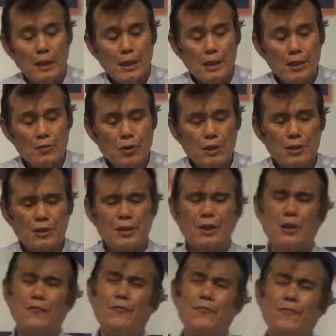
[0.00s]
He was
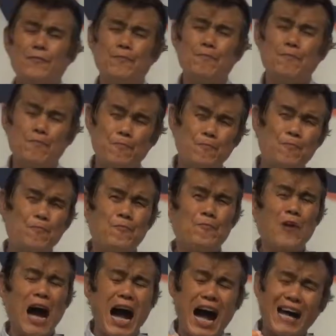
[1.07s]
the
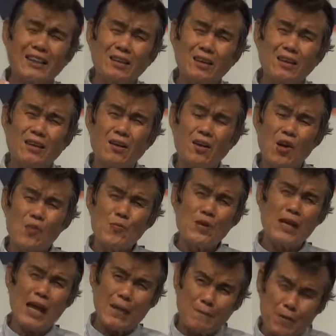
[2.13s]
father of
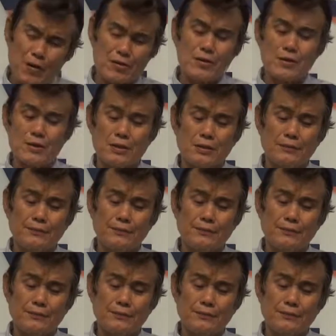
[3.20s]
lepers.